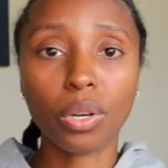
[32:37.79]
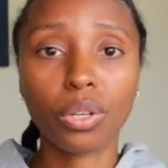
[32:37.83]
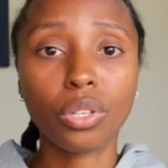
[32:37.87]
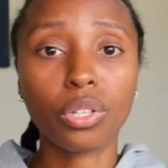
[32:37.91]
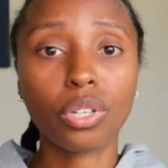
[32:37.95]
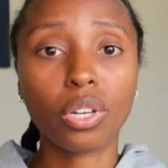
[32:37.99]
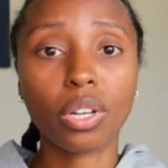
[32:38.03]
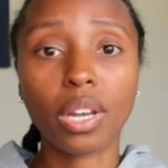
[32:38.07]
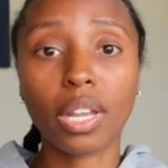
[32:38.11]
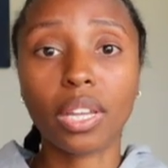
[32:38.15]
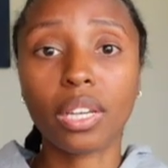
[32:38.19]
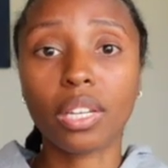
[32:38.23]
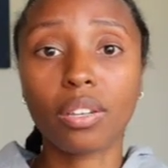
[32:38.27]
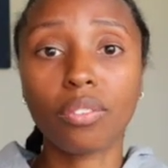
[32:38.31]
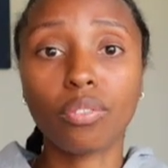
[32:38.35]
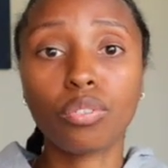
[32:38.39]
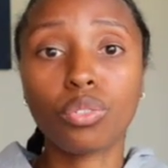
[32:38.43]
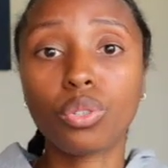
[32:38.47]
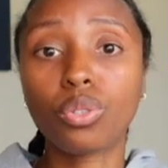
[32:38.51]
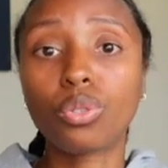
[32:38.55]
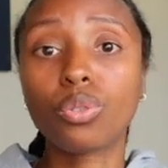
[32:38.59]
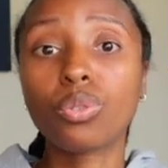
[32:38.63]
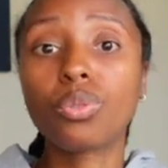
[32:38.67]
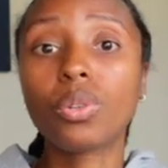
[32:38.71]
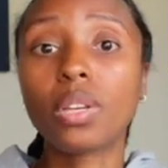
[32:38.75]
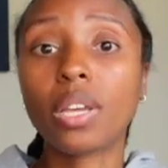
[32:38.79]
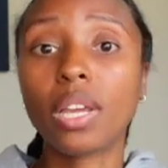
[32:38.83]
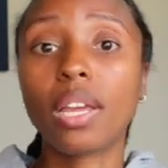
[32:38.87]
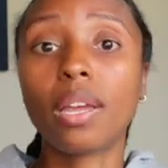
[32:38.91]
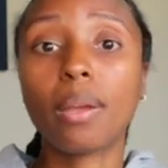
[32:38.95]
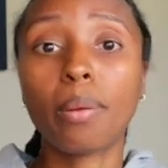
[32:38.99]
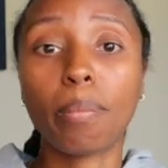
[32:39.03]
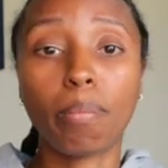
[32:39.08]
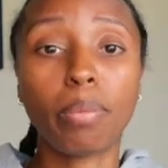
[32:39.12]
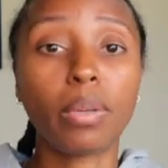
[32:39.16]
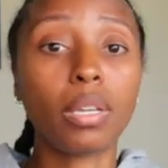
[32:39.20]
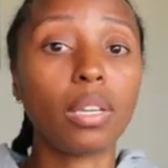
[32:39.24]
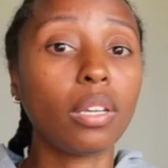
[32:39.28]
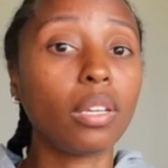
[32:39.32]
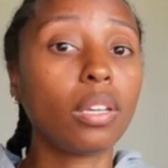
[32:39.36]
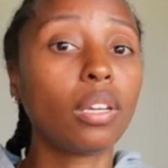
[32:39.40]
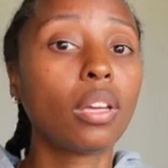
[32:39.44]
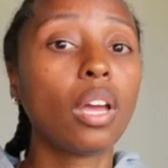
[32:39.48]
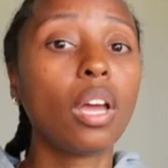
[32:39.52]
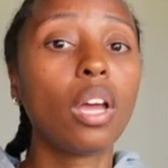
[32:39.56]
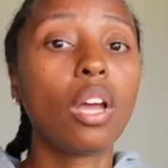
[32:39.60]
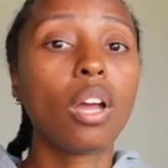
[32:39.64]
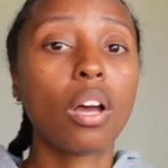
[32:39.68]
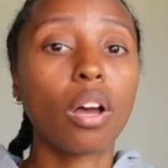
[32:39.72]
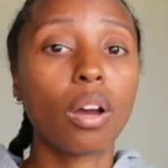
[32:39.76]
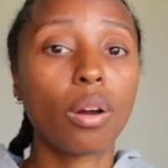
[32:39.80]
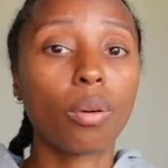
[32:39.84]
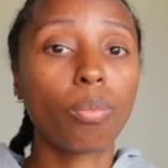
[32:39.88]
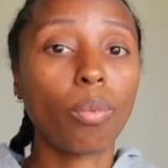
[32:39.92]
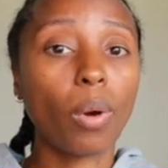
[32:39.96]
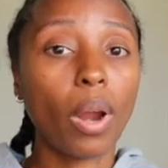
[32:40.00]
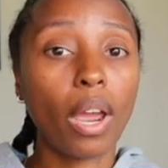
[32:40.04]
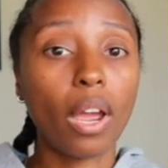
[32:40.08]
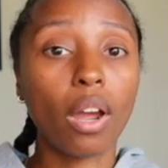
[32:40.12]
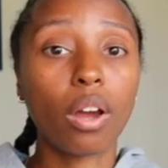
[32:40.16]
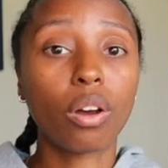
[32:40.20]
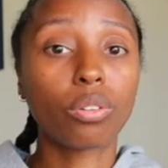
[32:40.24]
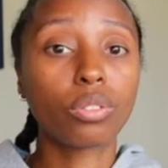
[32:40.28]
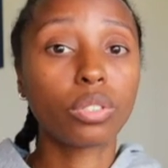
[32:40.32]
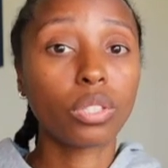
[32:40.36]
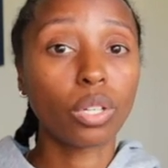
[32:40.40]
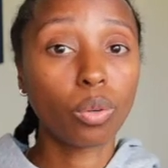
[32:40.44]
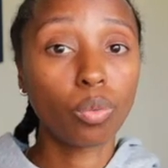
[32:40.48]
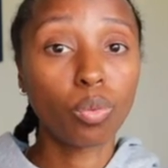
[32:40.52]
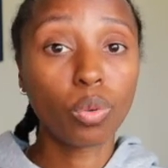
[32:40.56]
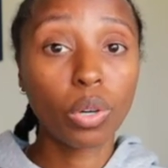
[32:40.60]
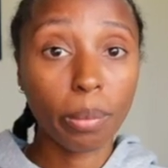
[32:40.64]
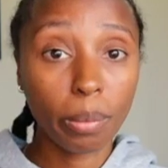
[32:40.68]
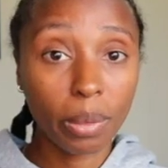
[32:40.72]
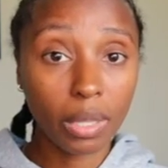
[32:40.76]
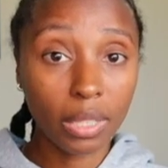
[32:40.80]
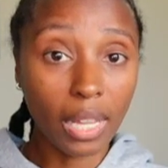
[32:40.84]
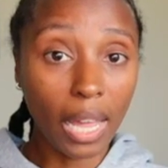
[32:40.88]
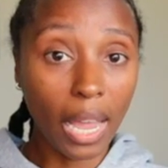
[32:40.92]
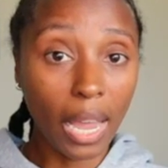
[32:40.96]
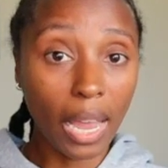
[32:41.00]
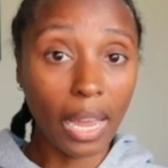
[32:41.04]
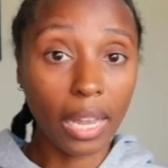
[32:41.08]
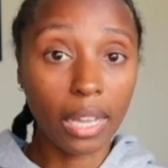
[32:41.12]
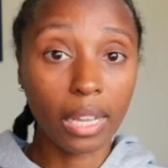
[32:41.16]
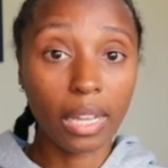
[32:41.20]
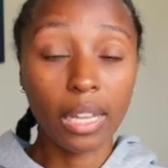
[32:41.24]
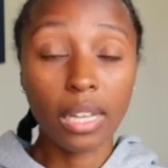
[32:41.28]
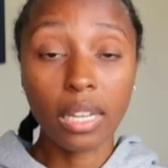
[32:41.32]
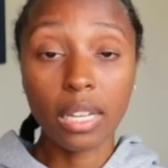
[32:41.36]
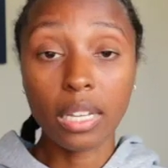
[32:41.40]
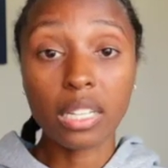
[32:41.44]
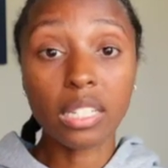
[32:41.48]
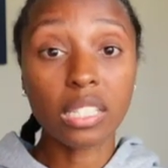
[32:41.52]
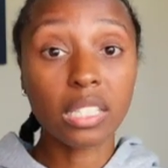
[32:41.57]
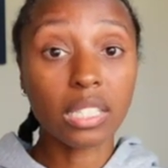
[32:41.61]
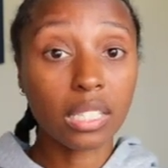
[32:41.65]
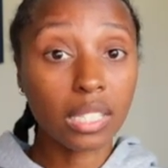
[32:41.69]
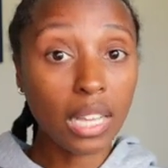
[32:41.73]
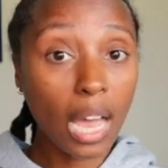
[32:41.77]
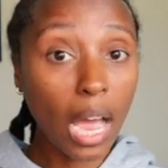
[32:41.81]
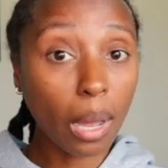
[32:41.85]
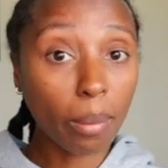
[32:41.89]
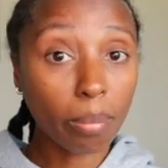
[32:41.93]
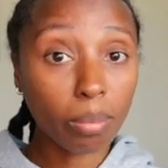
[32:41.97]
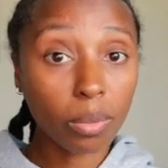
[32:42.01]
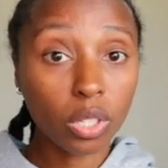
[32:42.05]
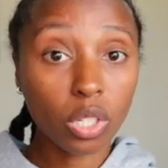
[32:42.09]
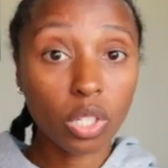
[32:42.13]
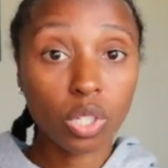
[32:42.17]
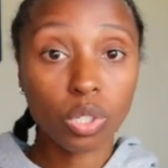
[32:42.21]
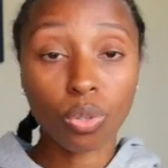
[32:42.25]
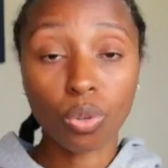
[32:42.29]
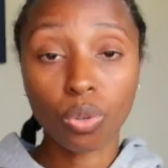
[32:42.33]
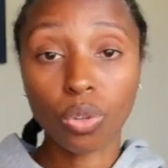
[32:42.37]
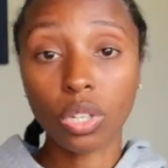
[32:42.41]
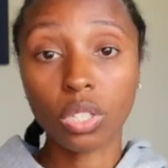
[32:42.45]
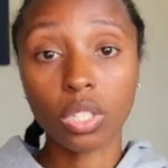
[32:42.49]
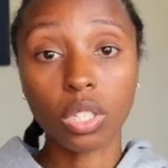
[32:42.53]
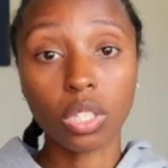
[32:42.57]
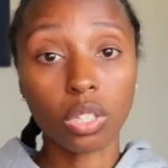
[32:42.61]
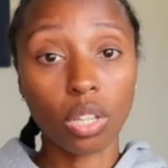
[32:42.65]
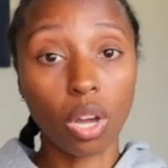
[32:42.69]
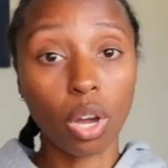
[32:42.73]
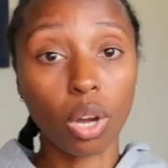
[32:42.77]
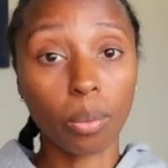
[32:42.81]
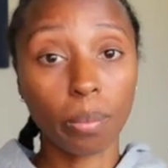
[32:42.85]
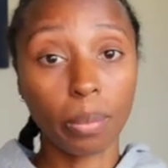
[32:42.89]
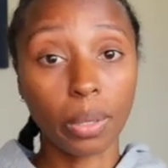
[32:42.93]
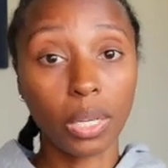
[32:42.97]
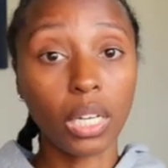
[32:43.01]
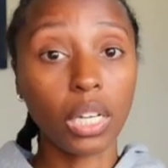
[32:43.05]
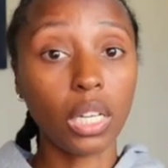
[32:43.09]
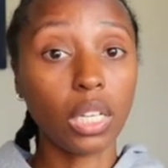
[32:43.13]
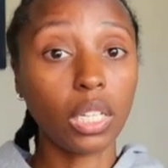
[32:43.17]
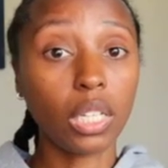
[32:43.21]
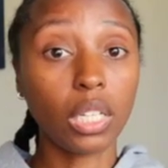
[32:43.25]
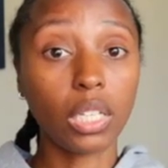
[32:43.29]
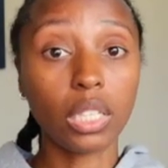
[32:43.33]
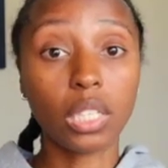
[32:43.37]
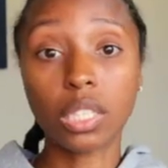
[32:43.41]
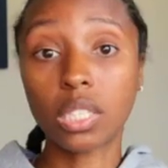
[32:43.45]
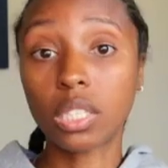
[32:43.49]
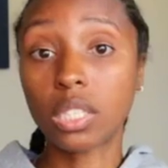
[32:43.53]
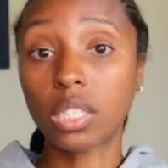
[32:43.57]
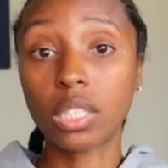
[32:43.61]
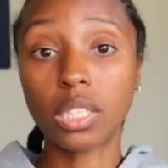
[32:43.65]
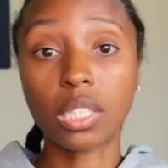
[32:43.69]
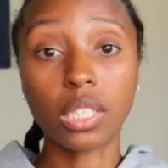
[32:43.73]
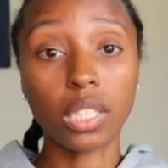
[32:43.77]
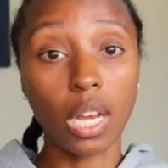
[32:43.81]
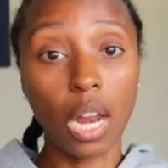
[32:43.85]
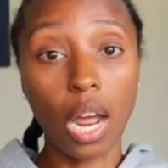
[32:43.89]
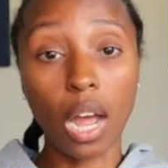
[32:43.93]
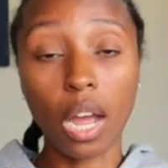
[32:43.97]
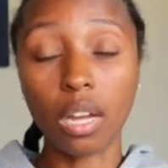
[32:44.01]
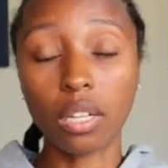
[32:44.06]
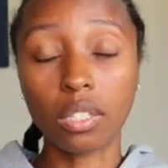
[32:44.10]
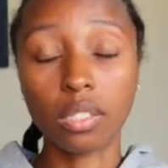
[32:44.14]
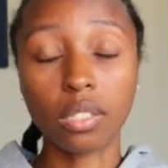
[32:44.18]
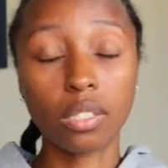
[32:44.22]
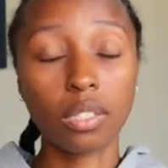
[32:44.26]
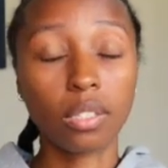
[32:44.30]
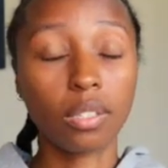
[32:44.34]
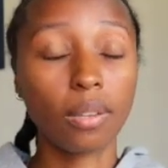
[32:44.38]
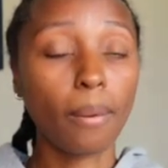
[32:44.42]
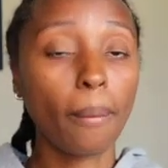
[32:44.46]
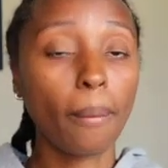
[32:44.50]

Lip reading: You know, like, if you can't be around a woman that is topless or in a thong bikini, this is not